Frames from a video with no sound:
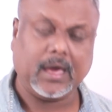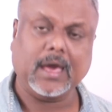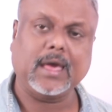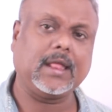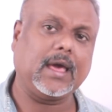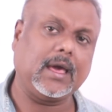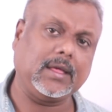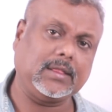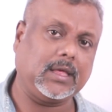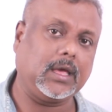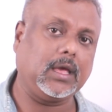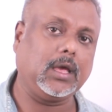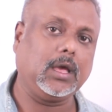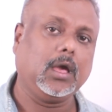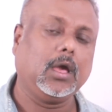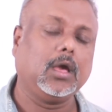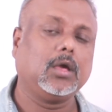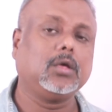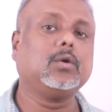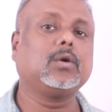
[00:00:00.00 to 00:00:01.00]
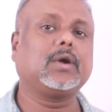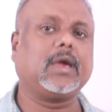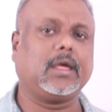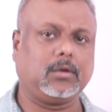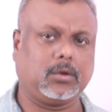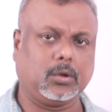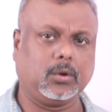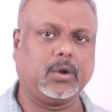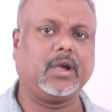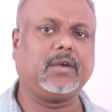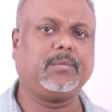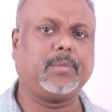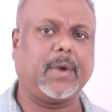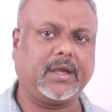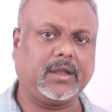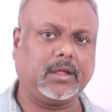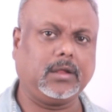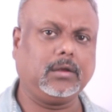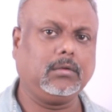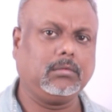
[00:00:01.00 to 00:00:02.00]
and I think you can do it
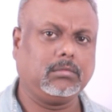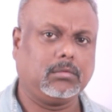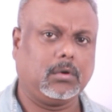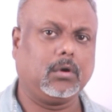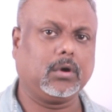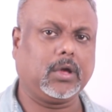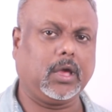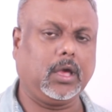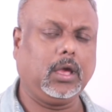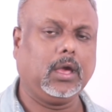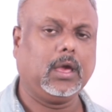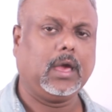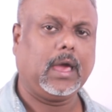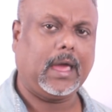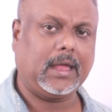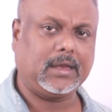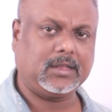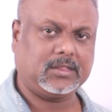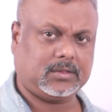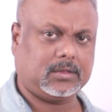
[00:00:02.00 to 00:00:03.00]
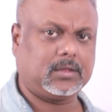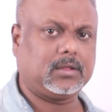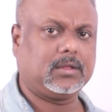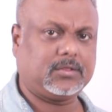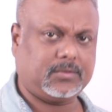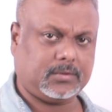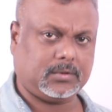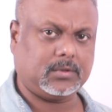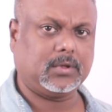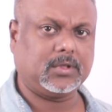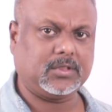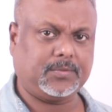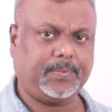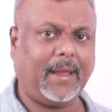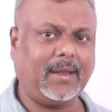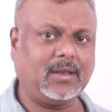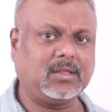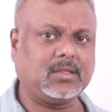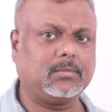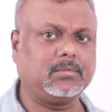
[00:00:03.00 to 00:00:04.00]
better, okay. And
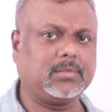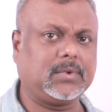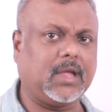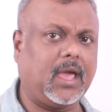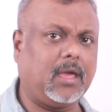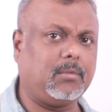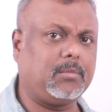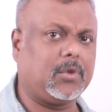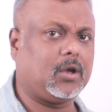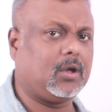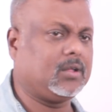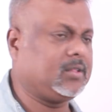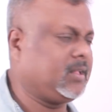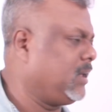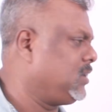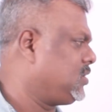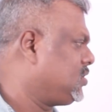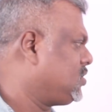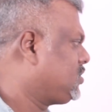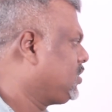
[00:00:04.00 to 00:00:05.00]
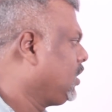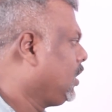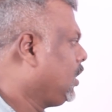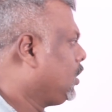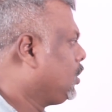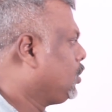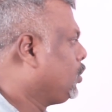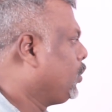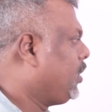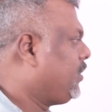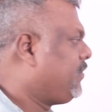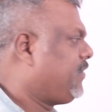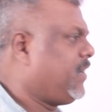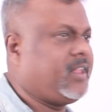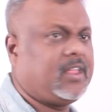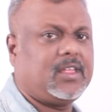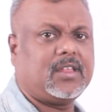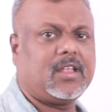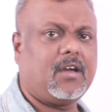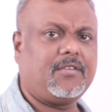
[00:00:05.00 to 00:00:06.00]
spend some time, because I just do it
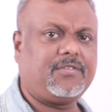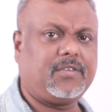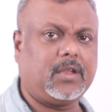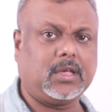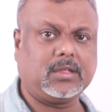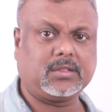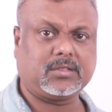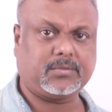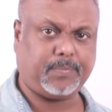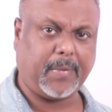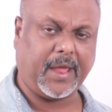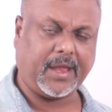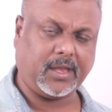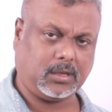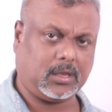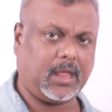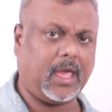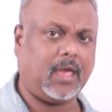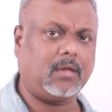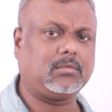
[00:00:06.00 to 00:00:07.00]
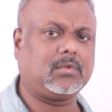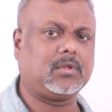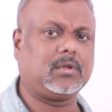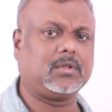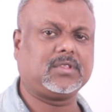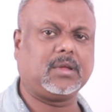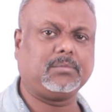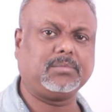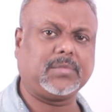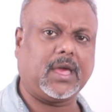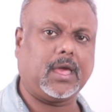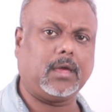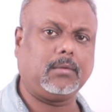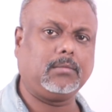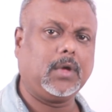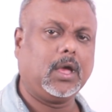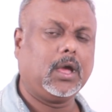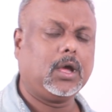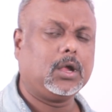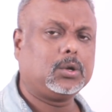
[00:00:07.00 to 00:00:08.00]
very roughly. Spend some
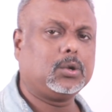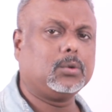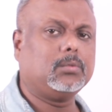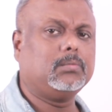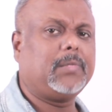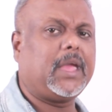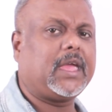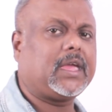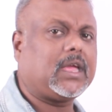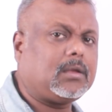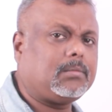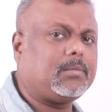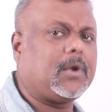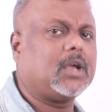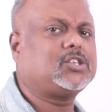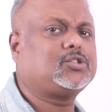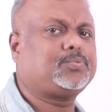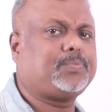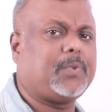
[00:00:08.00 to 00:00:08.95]
time to make it much